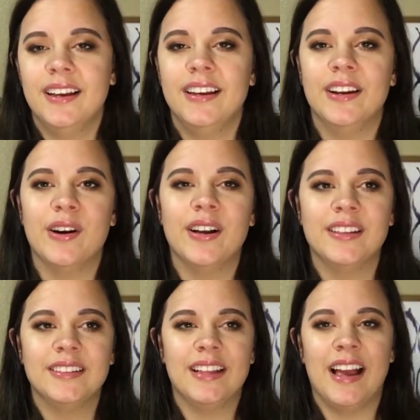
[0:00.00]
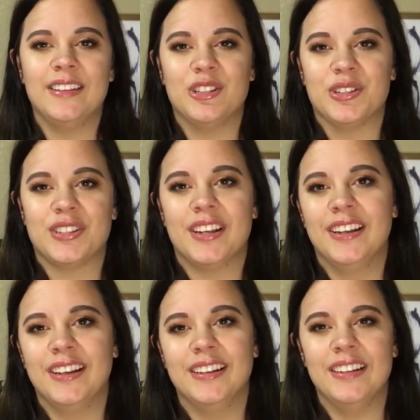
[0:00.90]
you know, I just
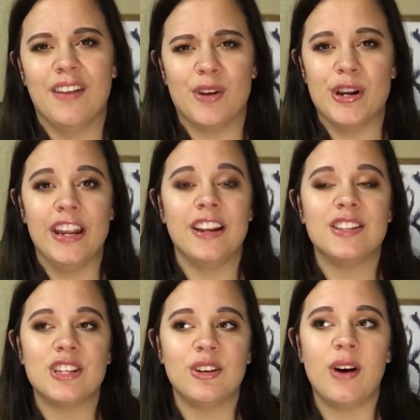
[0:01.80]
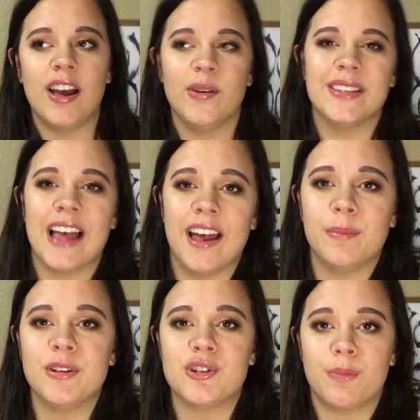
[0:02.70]
never needed to. I always had a
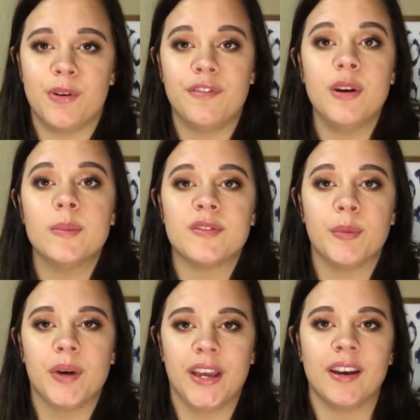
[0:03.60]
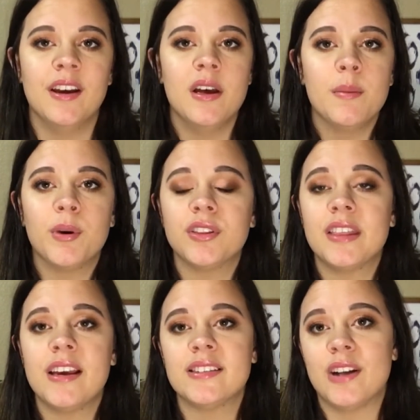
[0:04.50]
bunch of perfumes from like
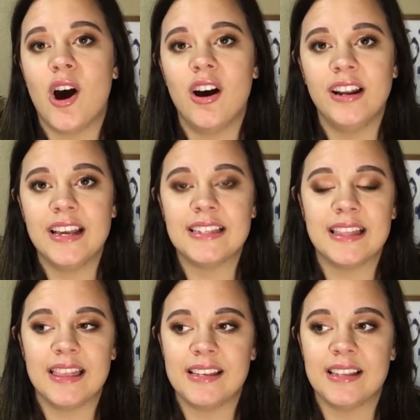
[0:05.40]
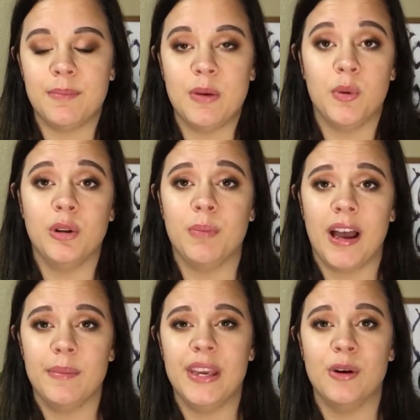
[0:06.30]
birthdays and holidays and things that people would
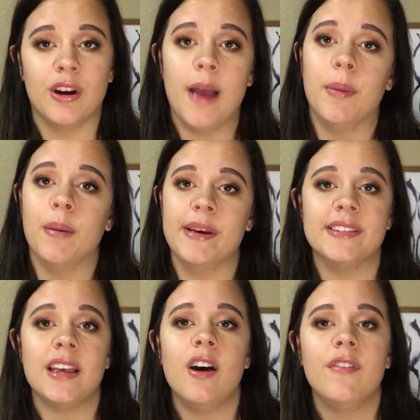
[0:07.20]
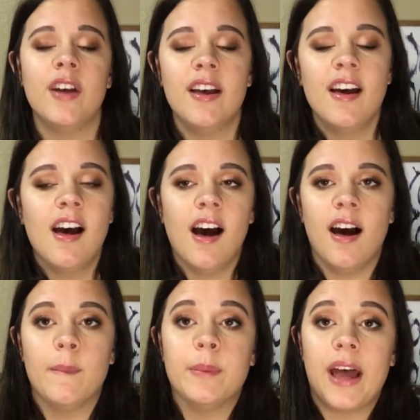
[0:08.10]
buy me or I bought myself.
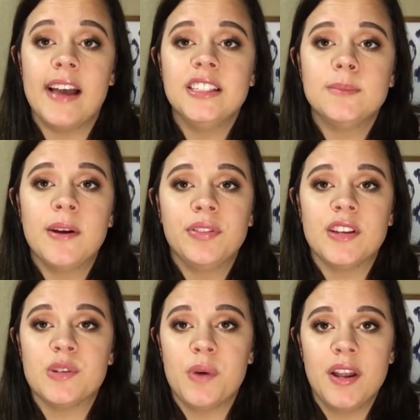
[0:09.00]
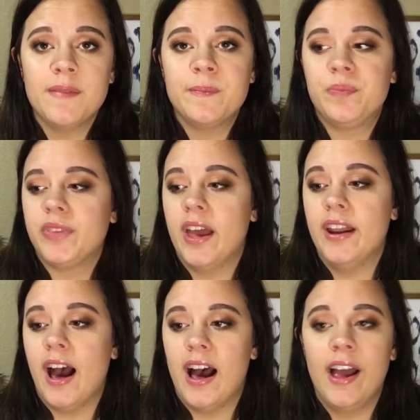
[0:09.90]
But I smelled this one and
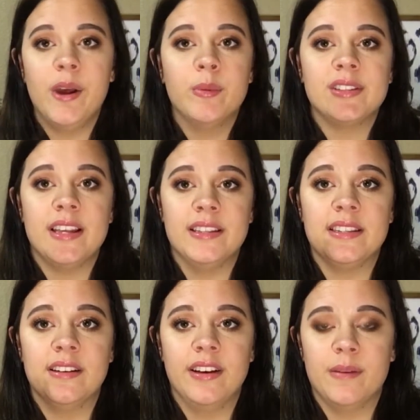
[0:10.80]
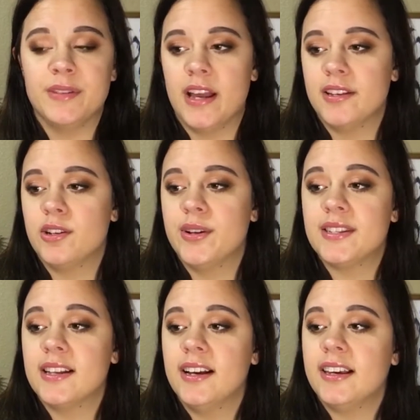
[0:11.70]
I was instantly obsessed. So it's
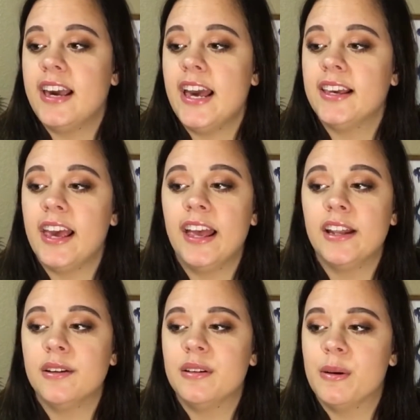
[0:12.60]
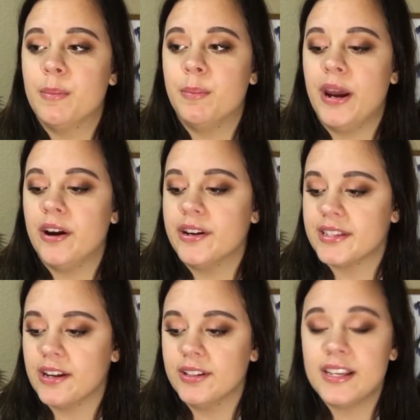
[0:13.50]
the Can Paris
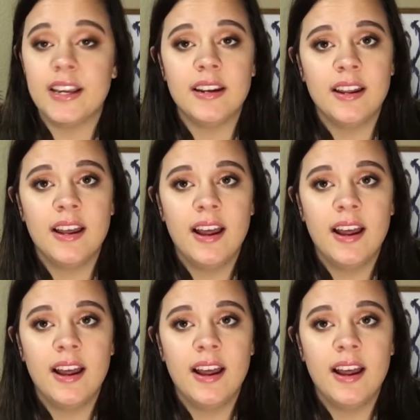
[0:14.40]
Hilton,